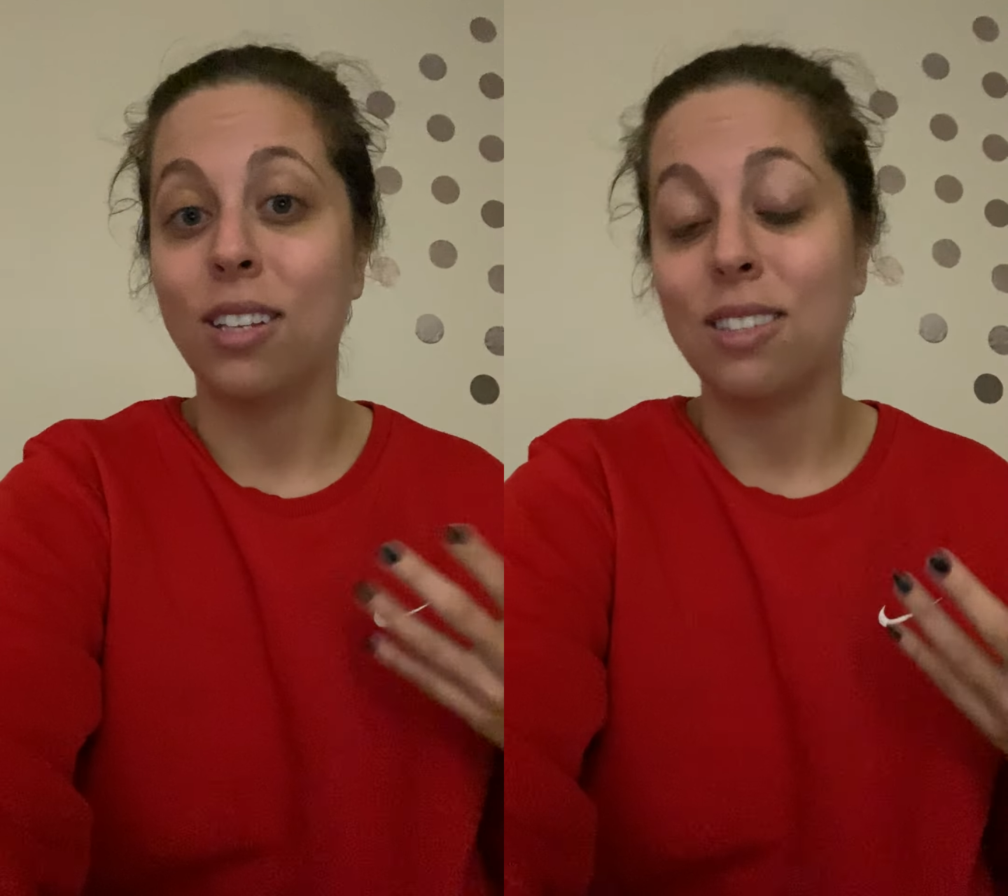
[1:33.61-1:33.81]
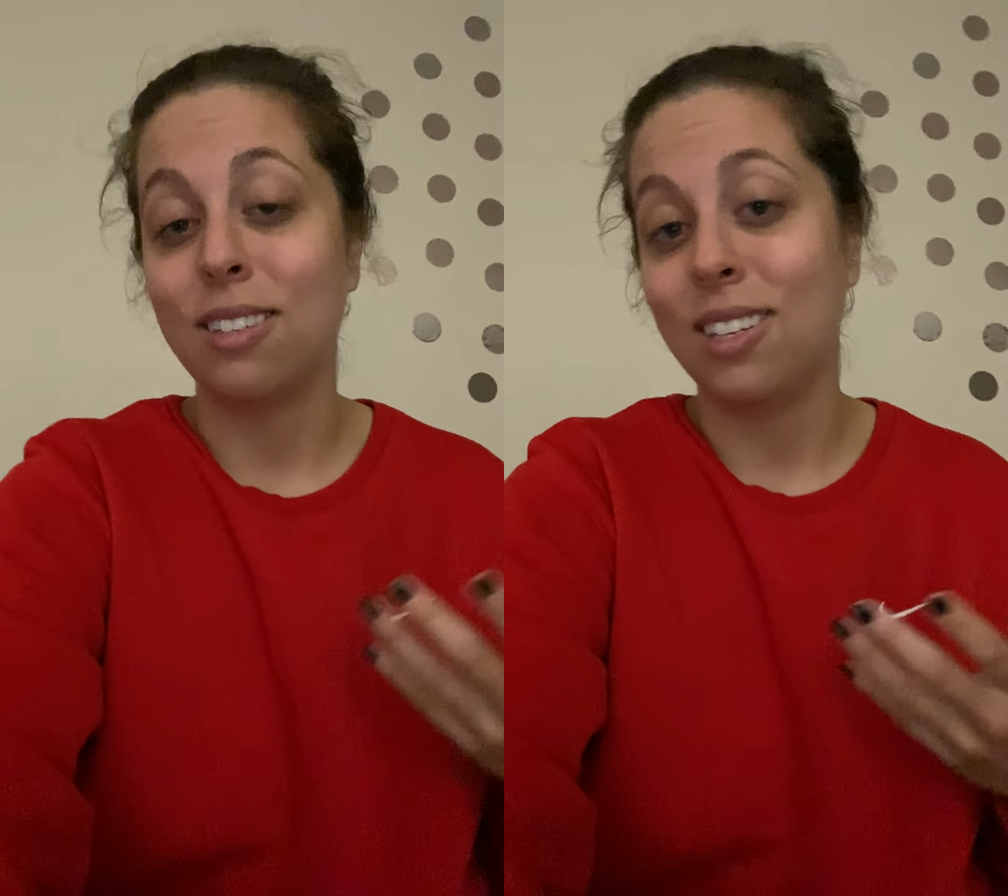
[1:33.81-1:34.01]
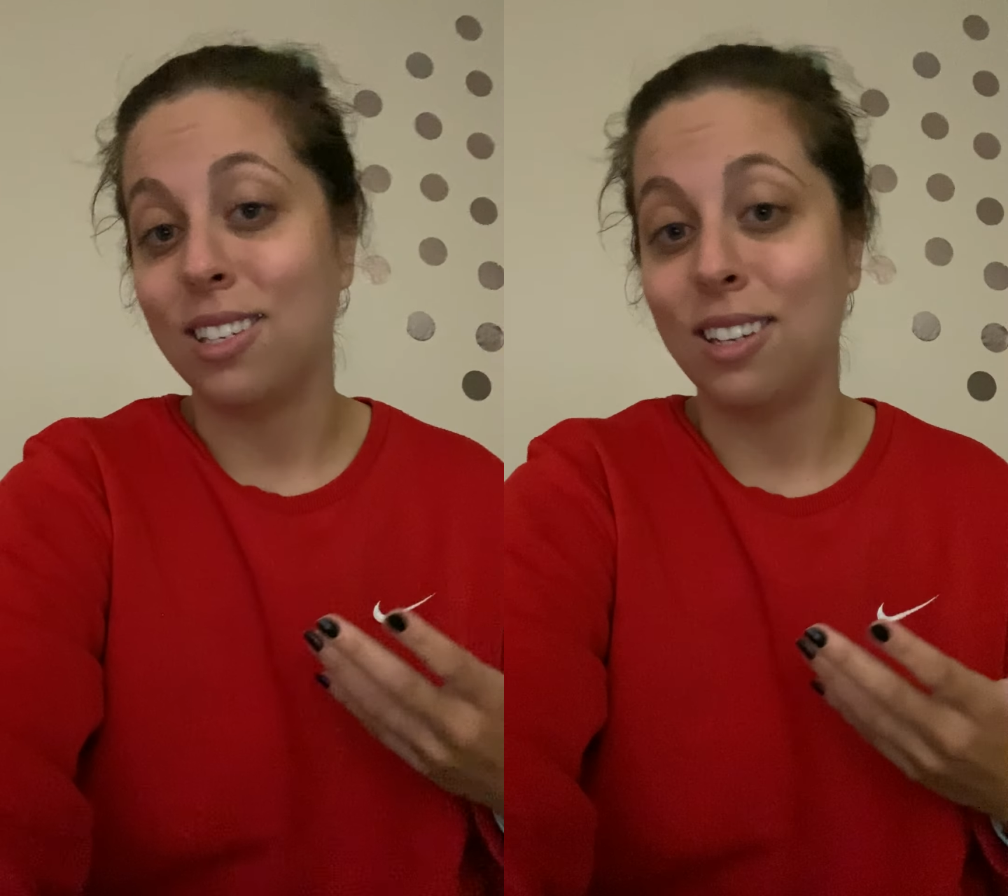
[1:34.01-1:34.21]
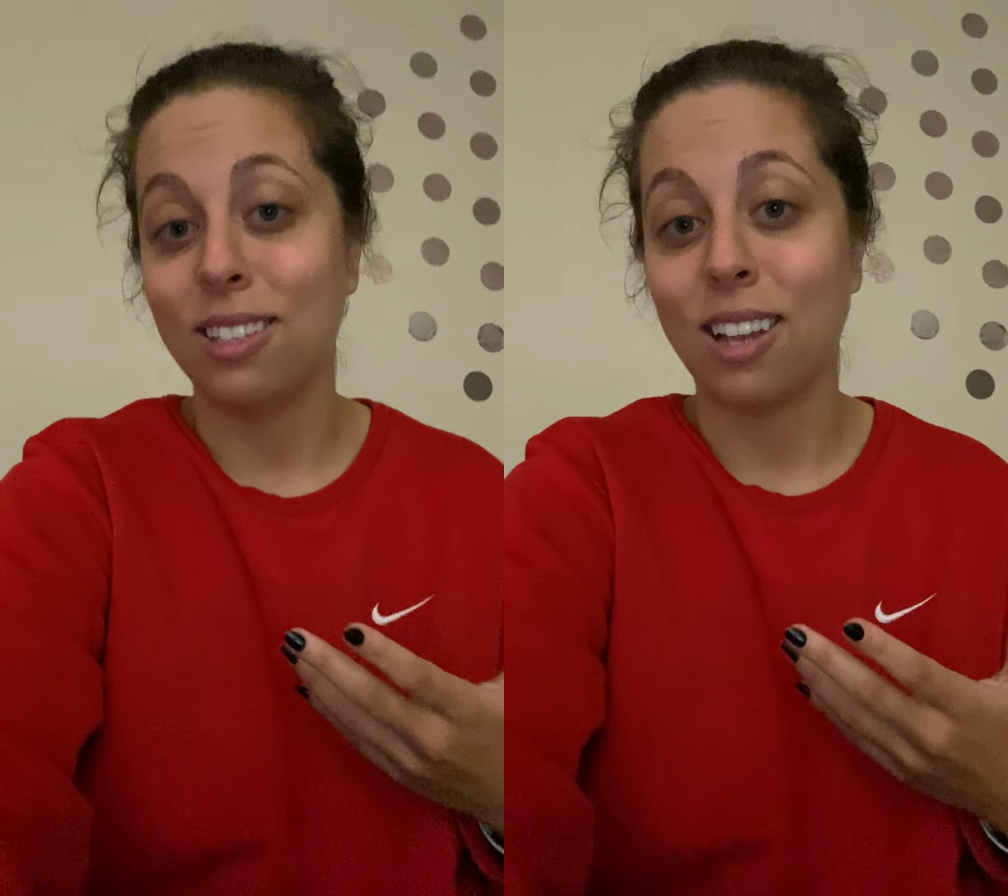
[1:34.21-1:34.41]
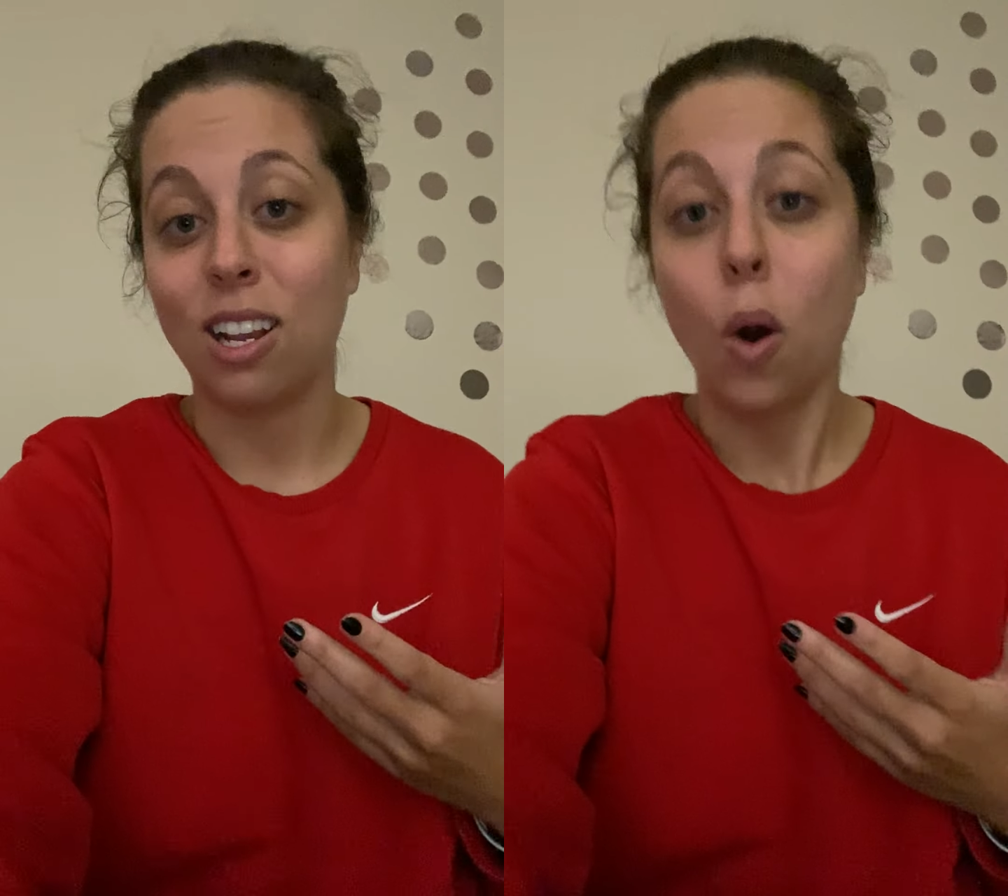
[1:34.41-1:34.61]
and the seasonings
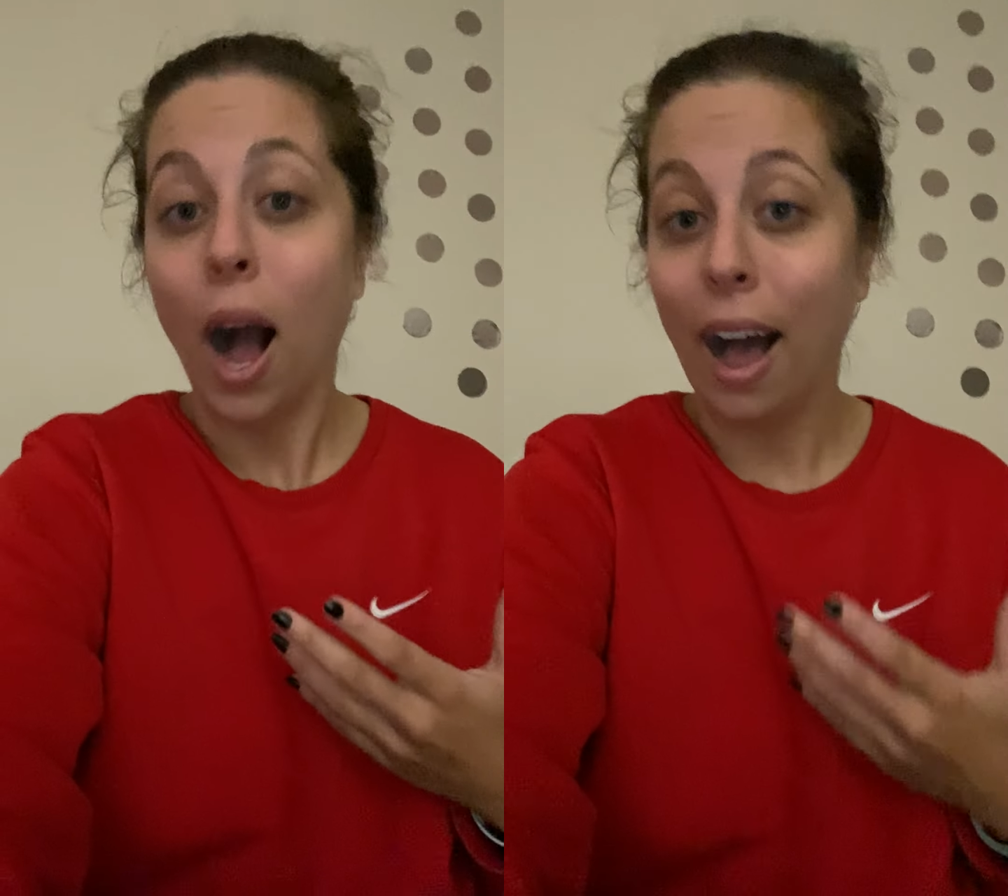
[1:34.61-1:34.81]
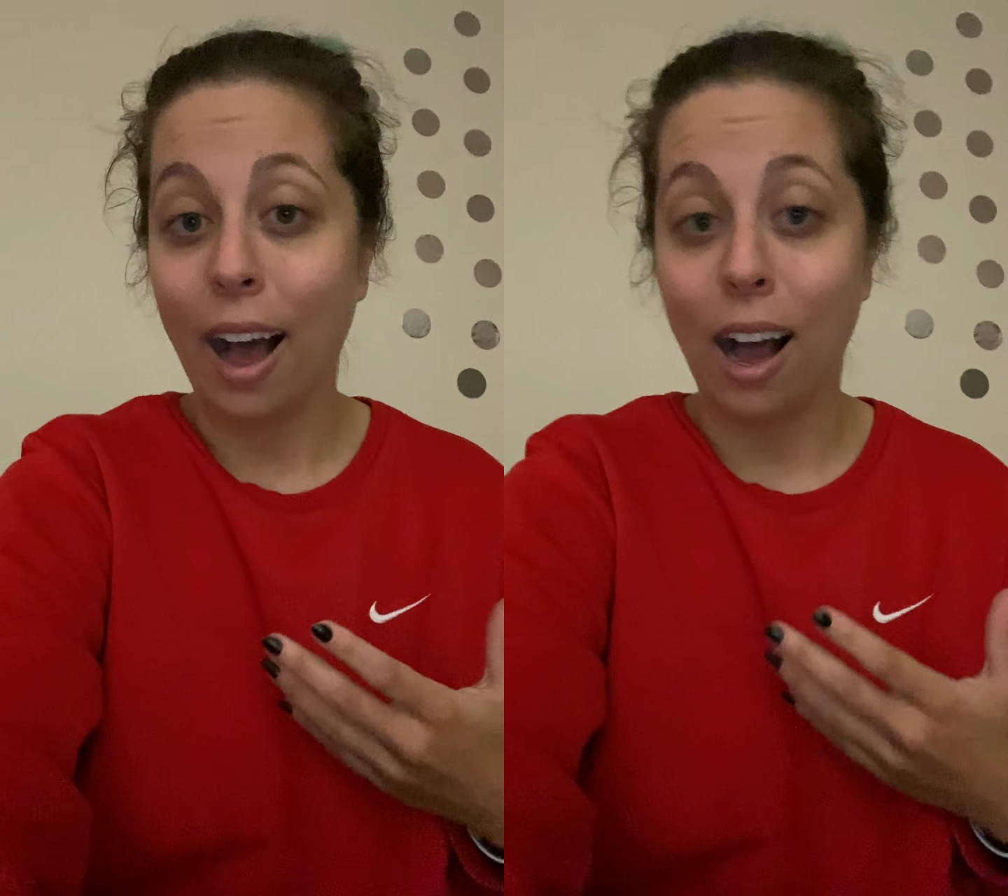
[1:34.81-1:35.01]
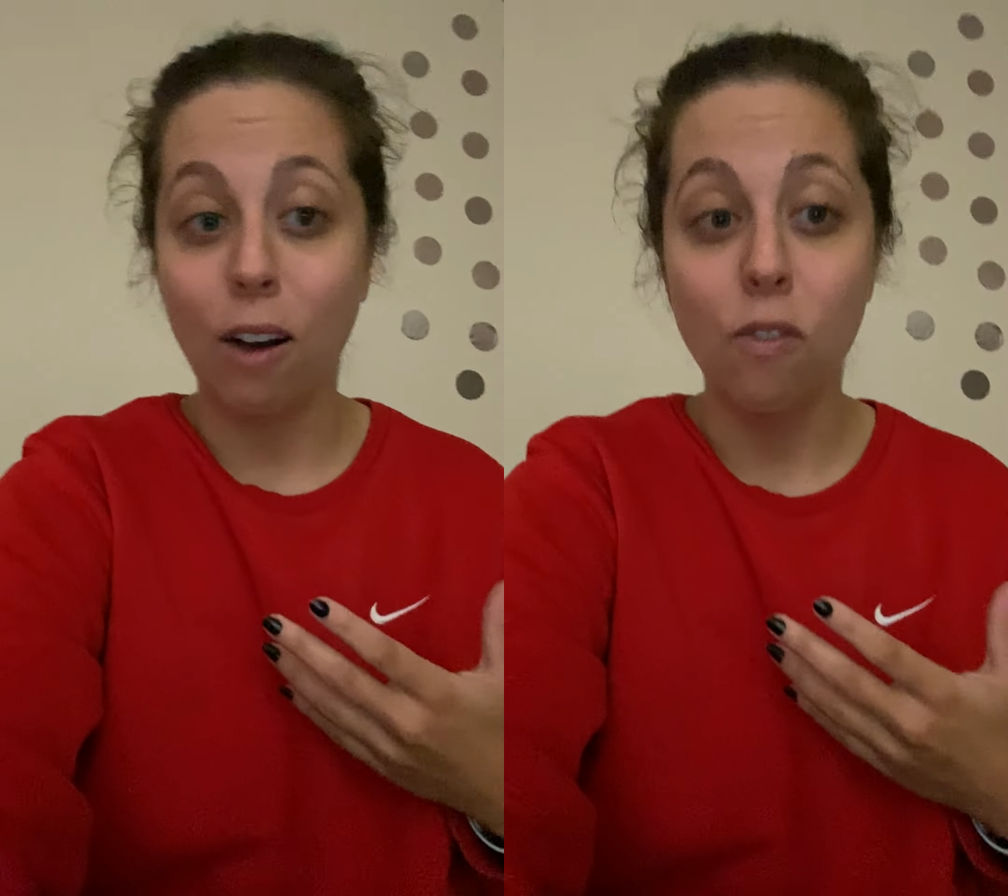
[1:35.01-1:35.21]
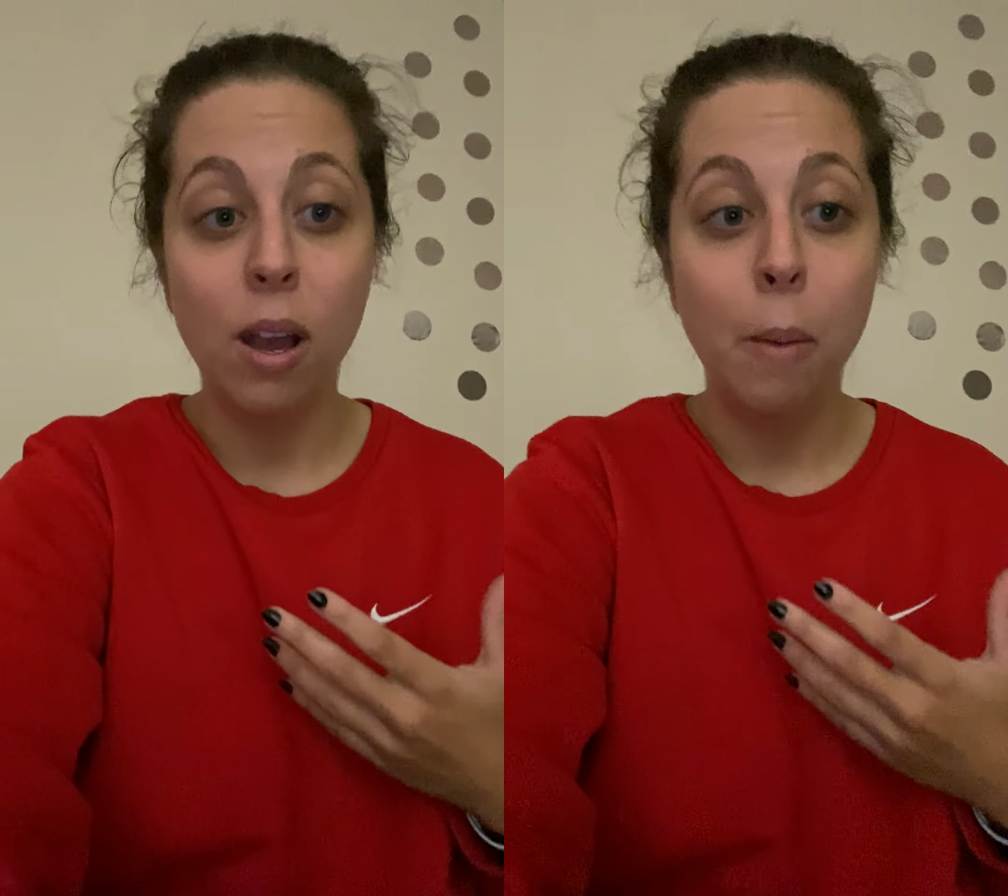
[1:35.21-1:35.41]
that you have.